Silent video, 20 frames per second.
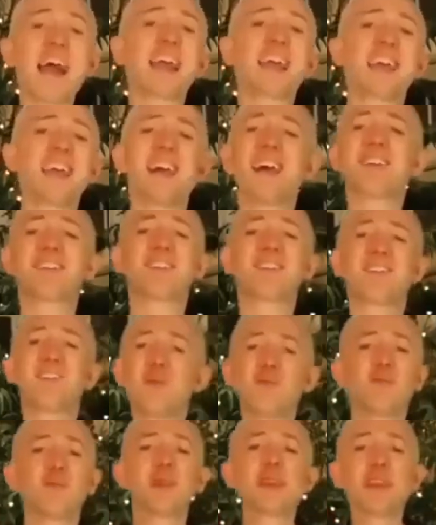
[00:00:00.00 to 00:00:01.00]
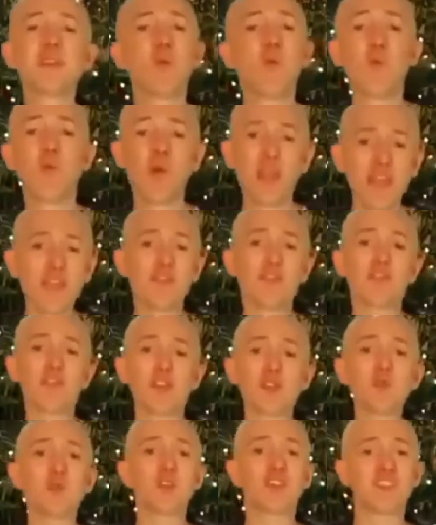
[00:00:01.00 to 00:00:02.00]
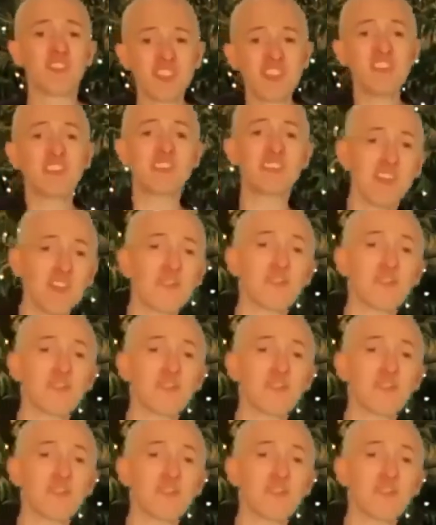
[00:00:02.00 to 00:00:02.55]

I cannot simply wait for you to see the